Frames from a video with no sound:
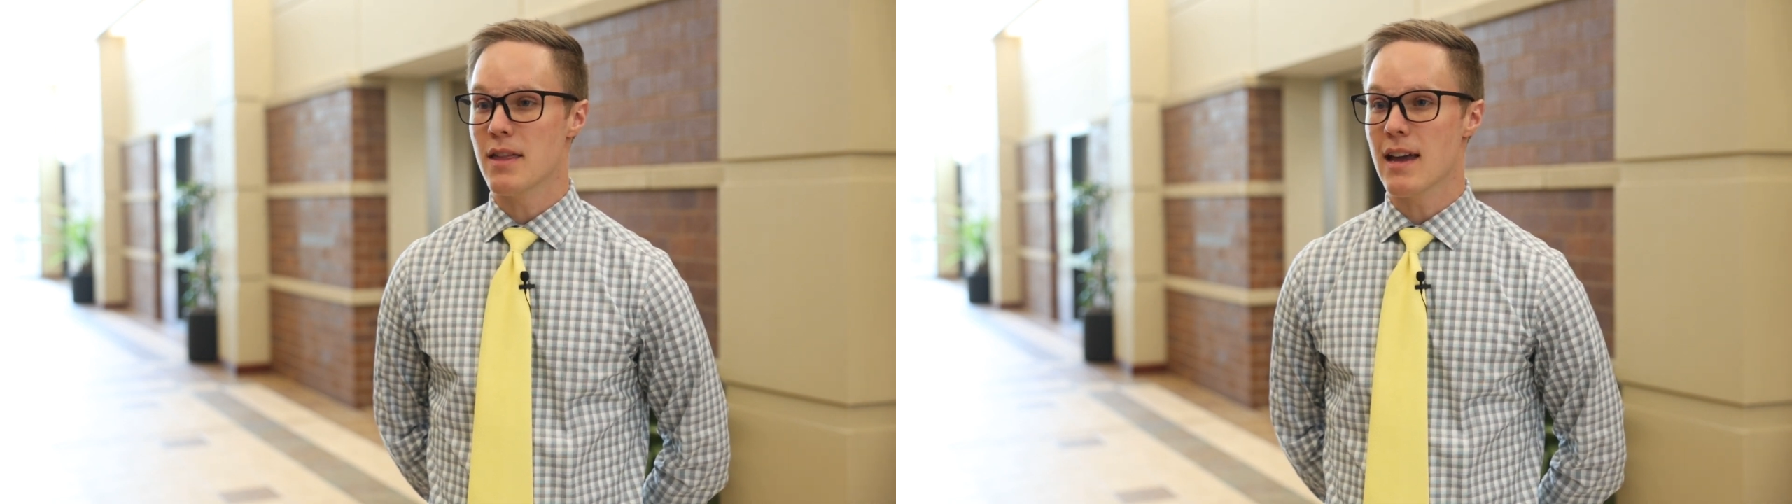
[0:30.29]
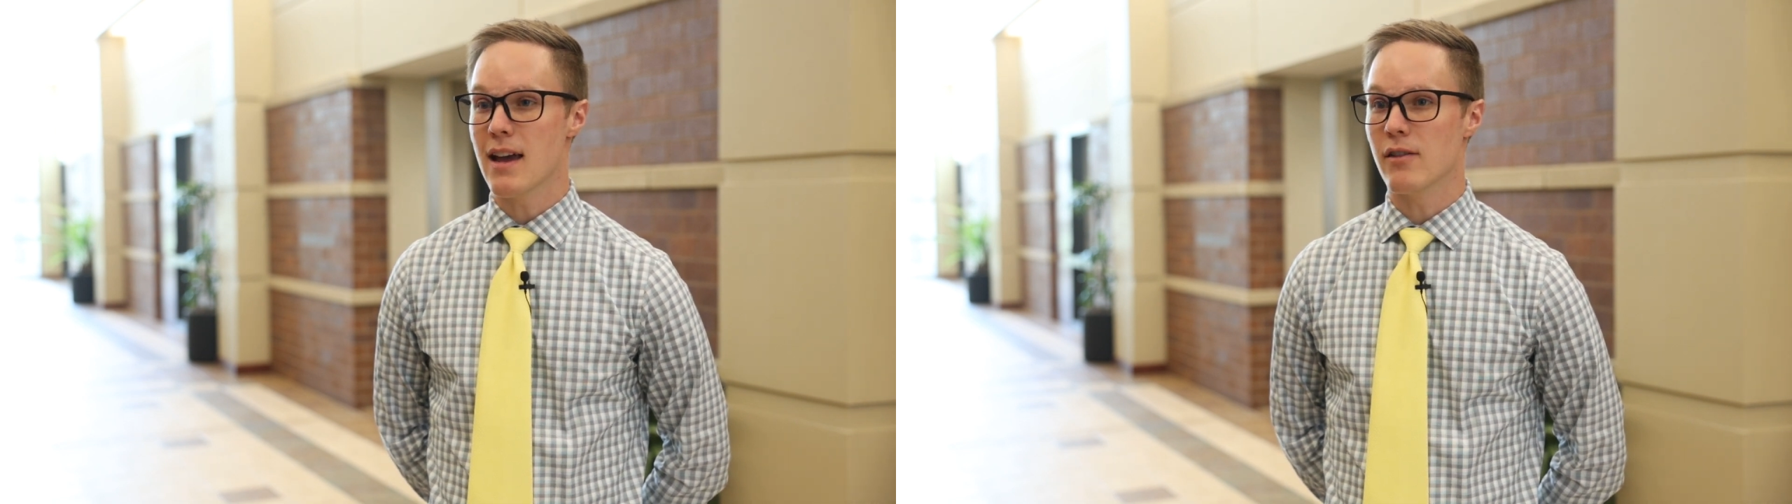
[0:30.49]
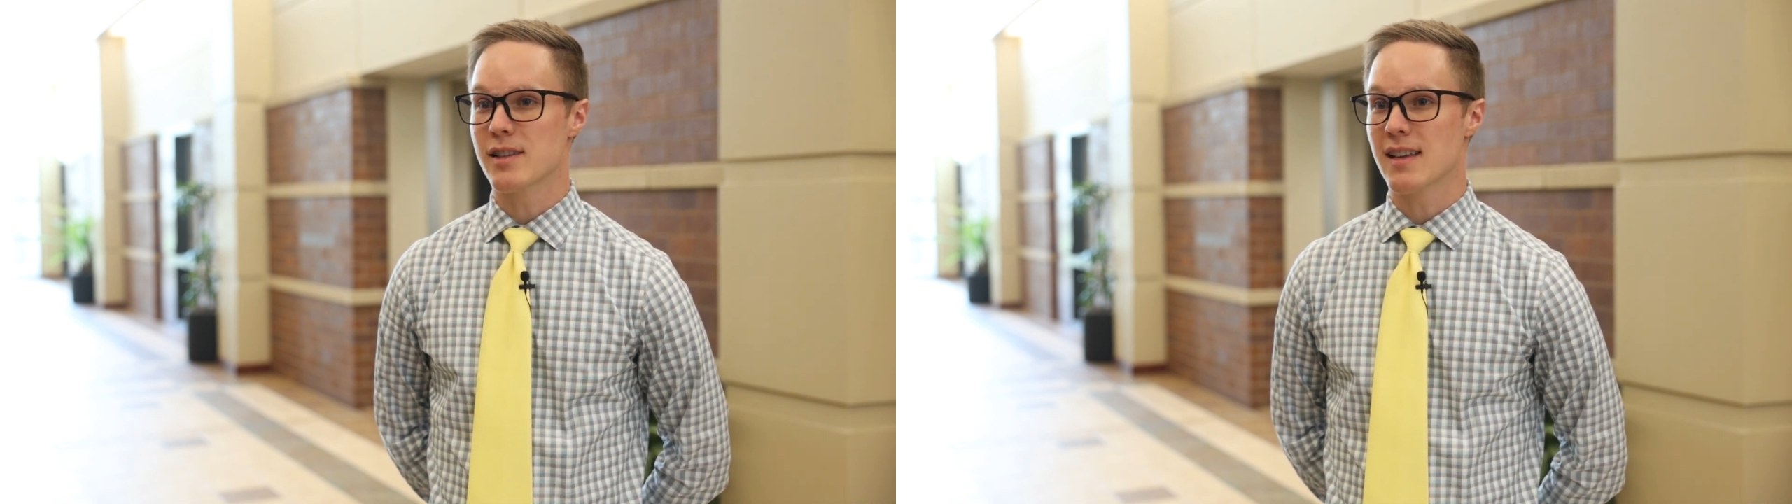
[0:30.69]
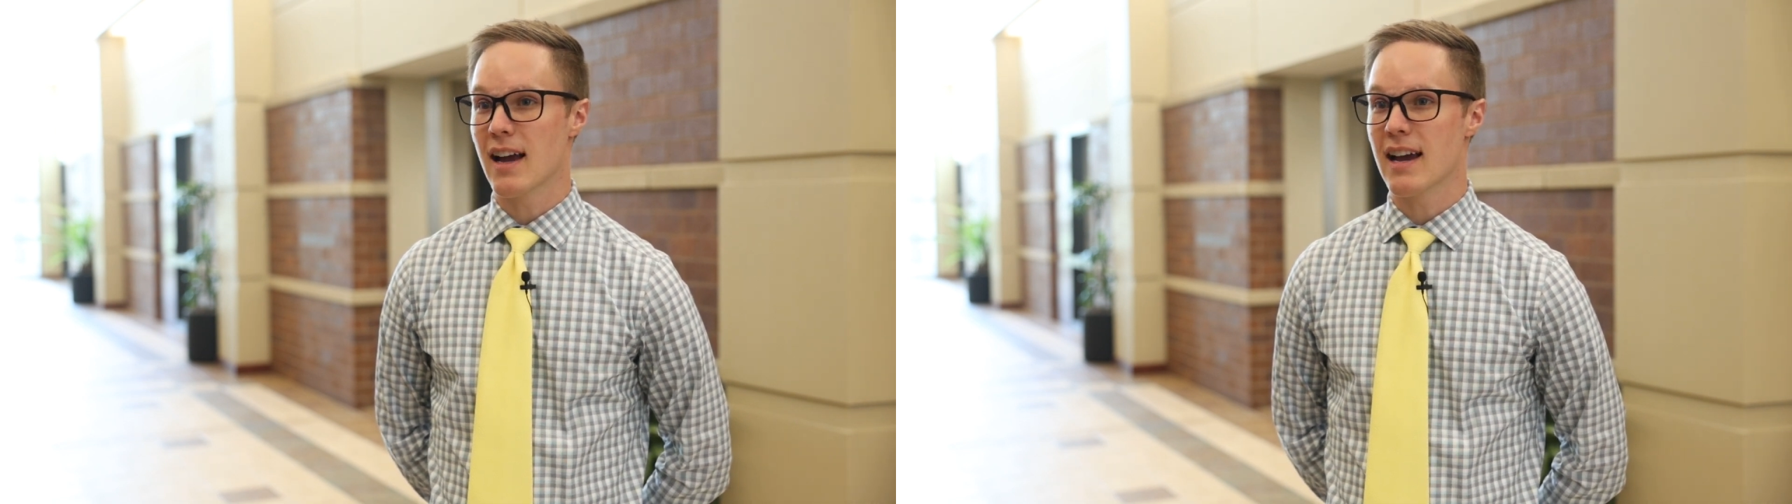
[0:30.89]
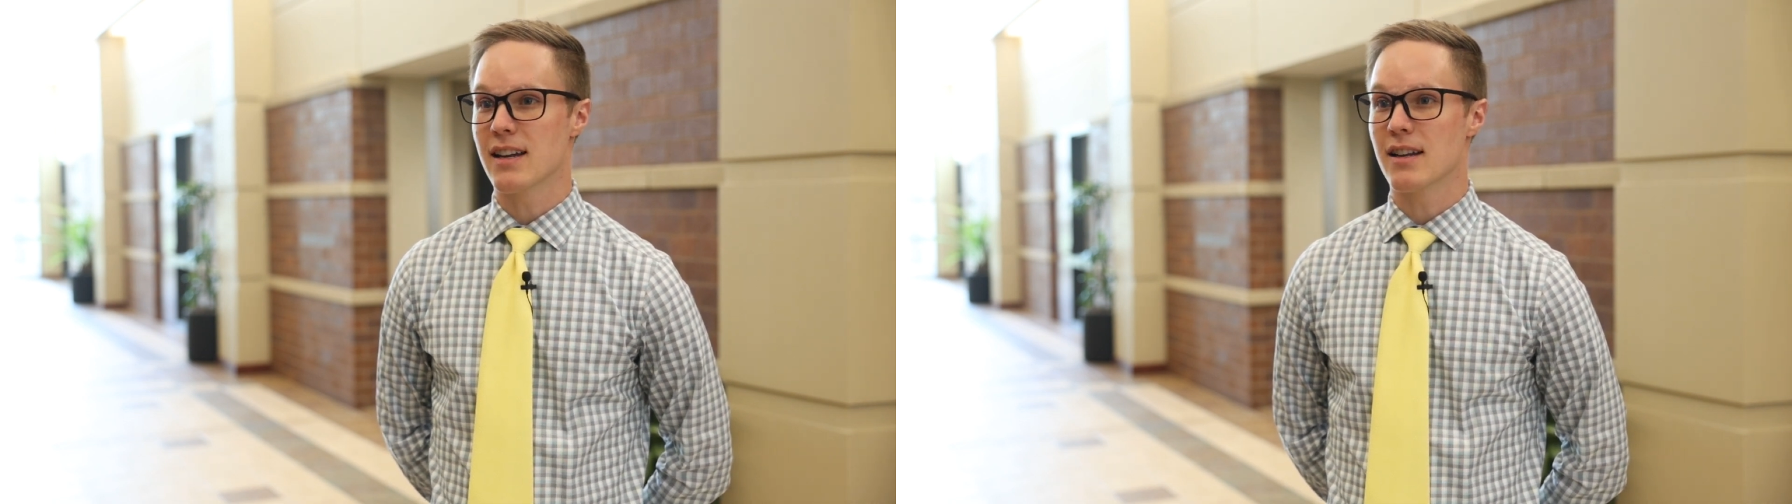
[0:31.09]
they have
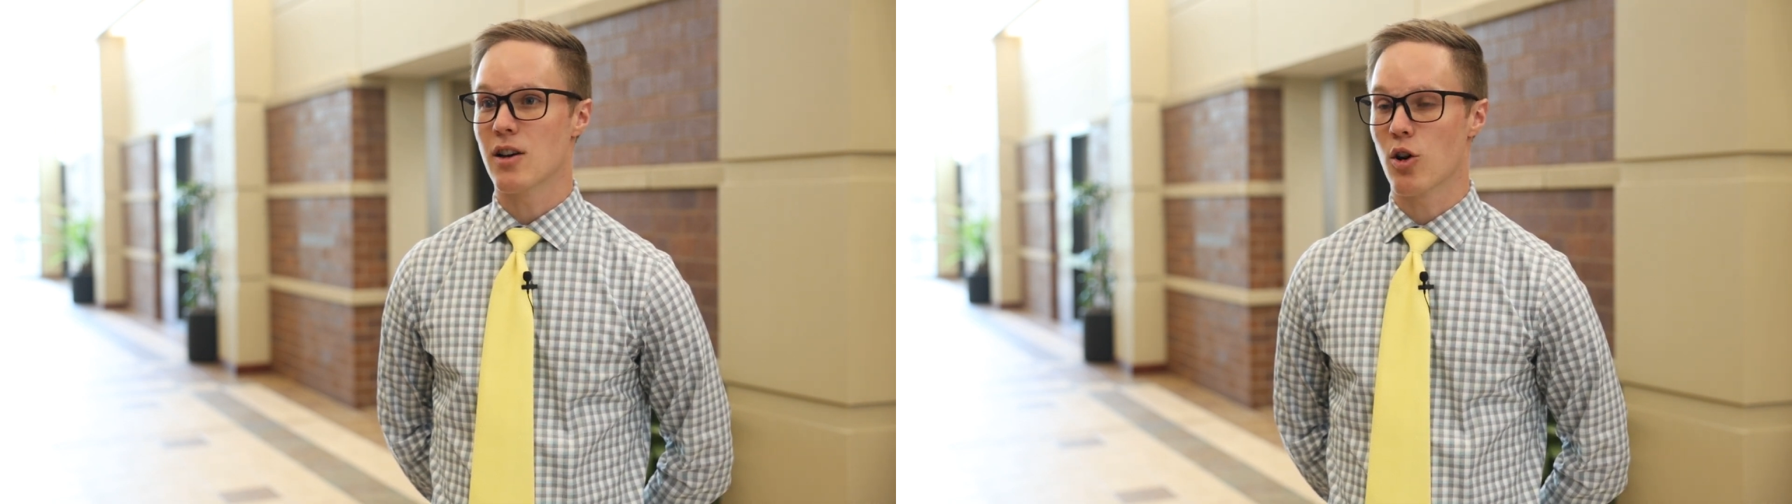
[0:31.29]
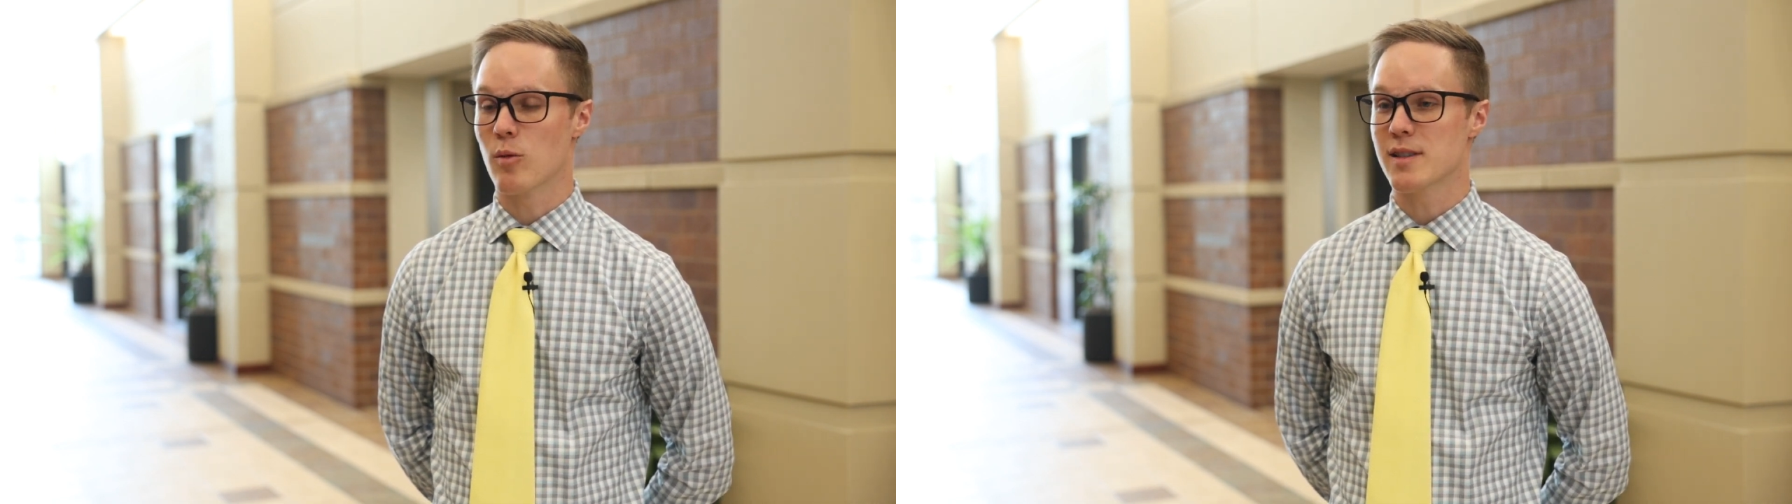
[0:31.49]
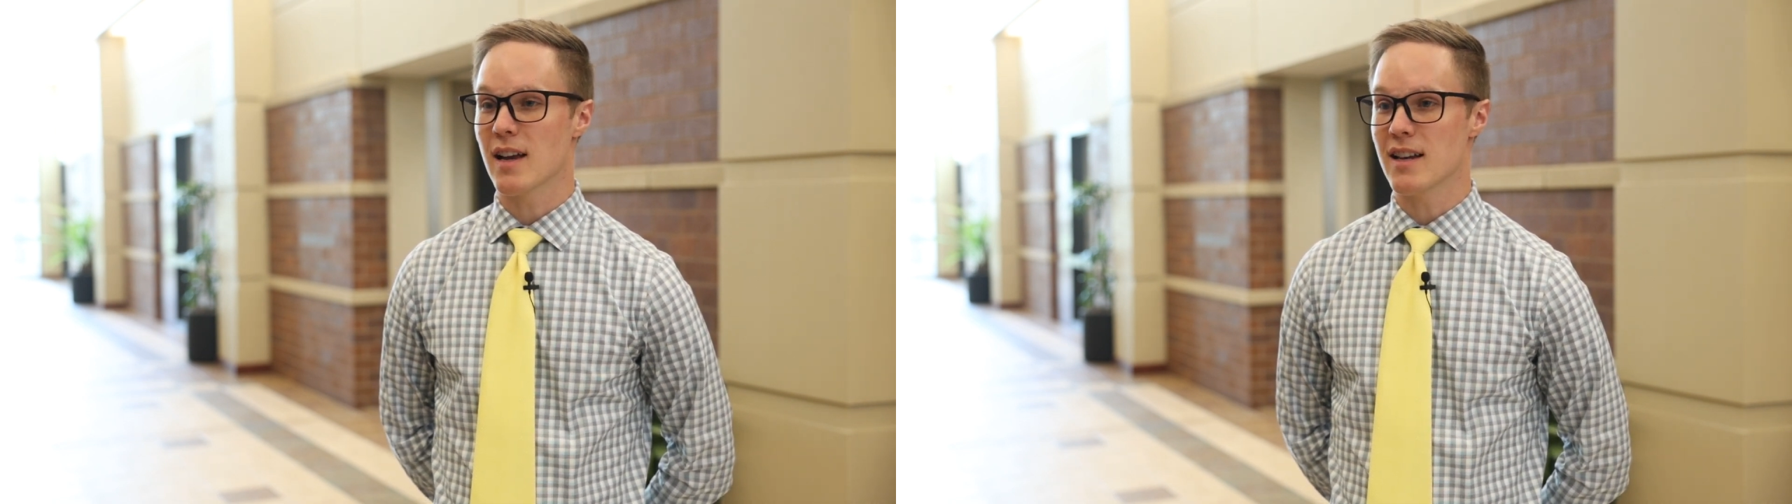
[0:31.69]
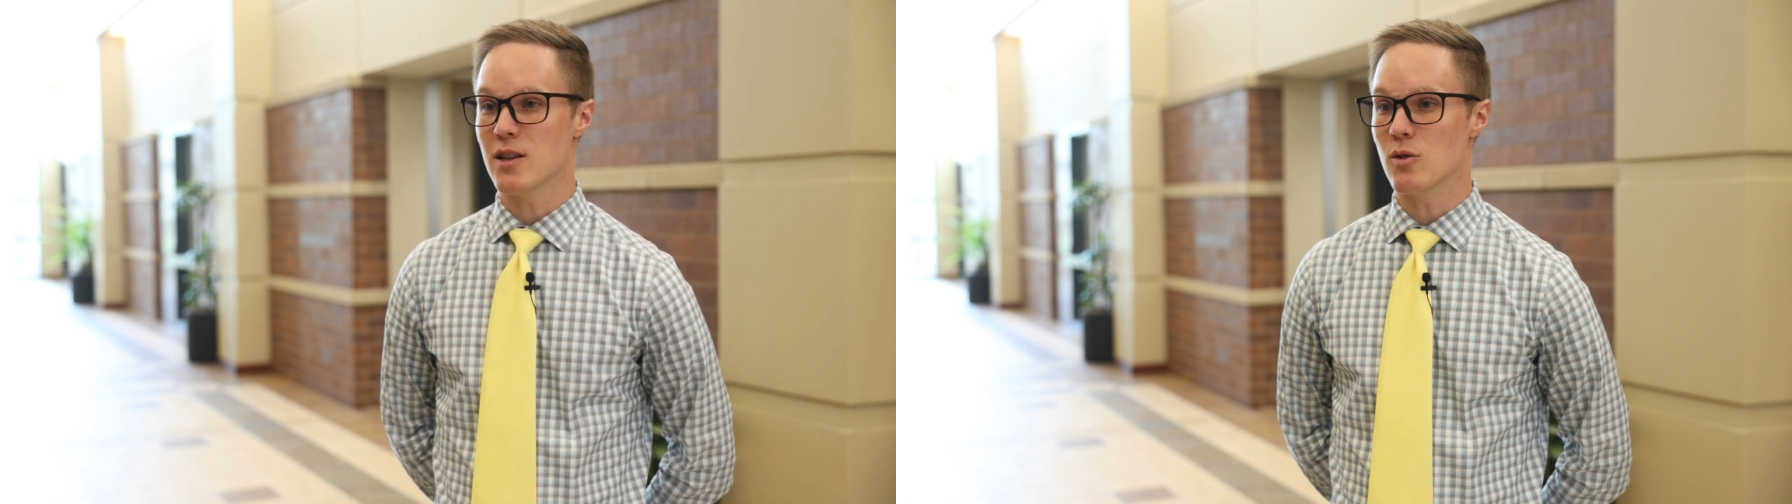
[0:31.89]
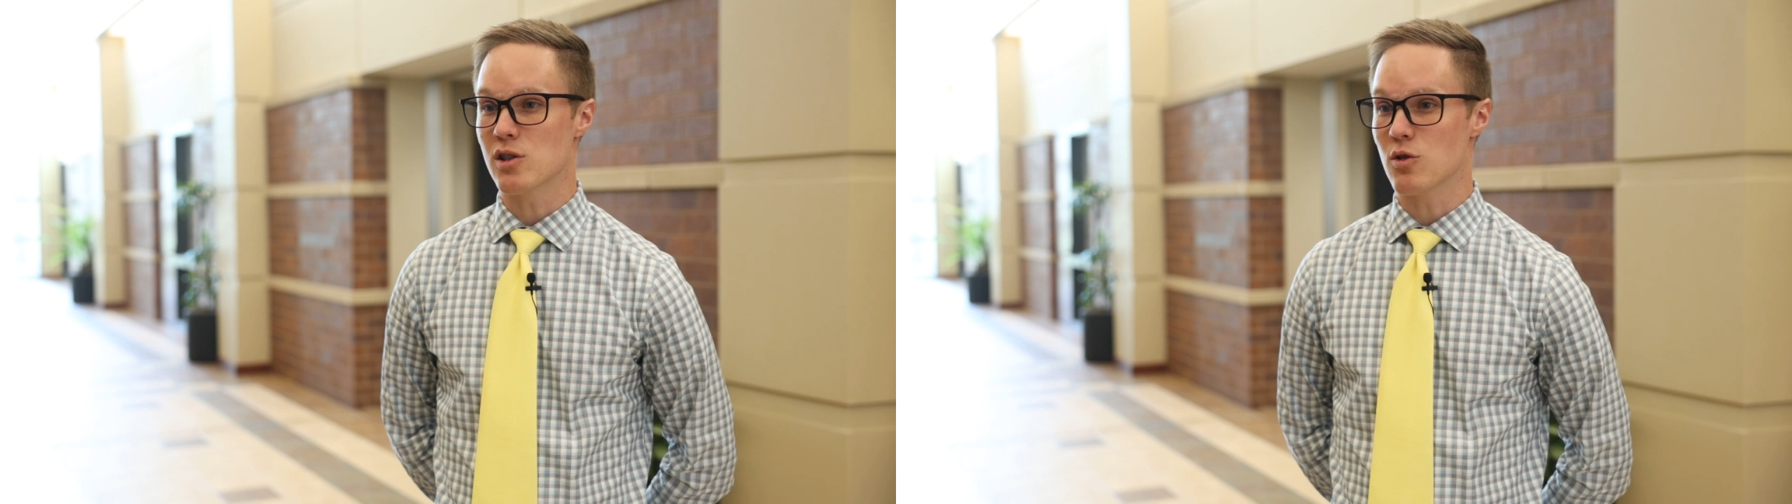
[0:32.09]
assigned herbicide use